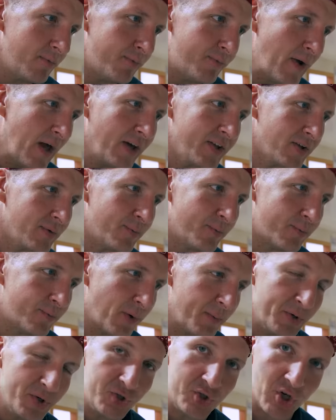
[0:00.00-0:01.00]
Valium
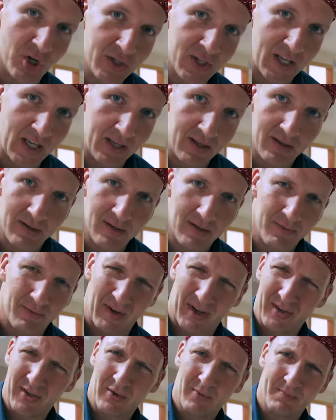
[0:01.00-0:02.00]
from a junkie.
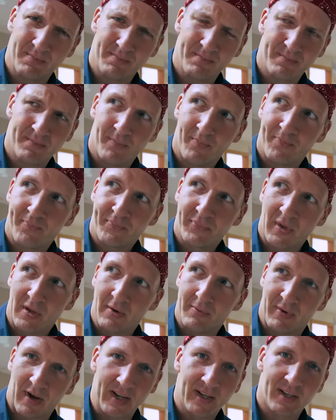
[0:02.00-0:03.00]
Valium?
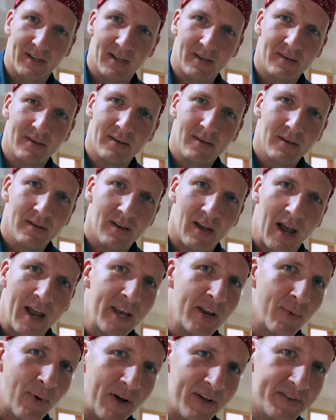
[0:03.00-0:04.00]
Vicodin?
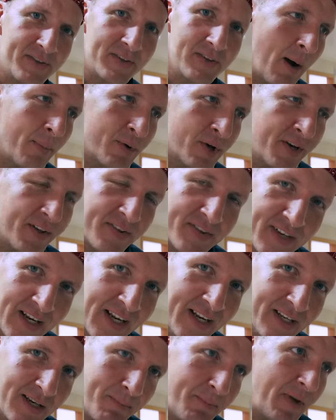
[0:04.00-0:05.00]
Anyways, I'm gonna
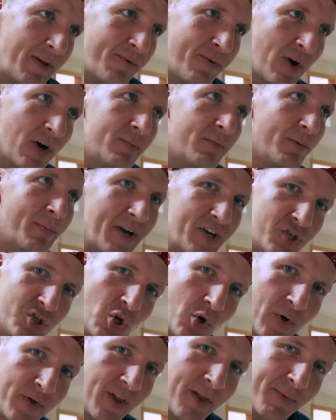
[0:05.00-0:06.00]
stick it to Big Pharma by
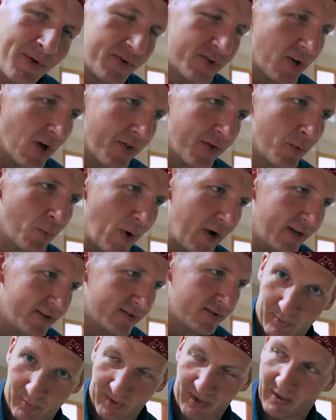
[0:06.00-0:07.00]
showing them there's other
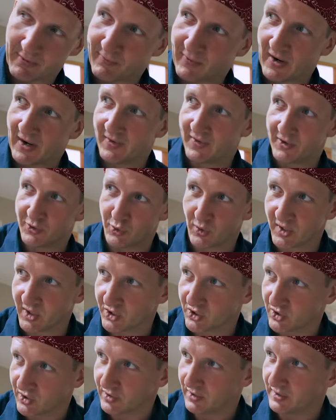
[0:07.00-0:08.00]
ways. We're gonna find the
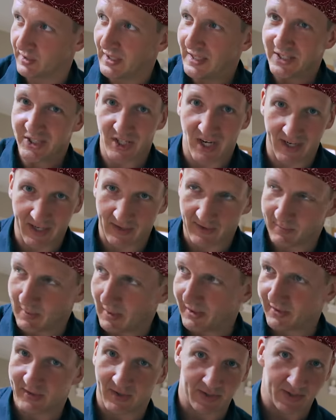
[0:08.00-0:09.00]
traditional Chinese
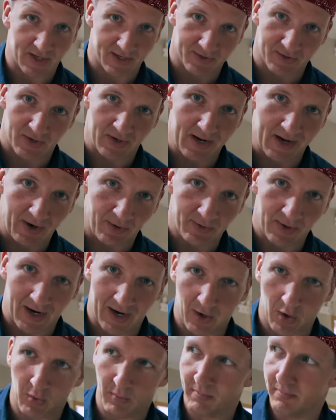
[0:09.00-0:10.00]
medicine doctor now,
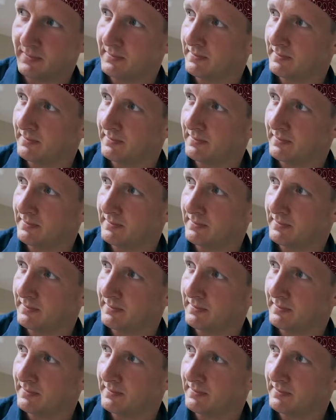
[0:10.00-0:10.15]
I hope.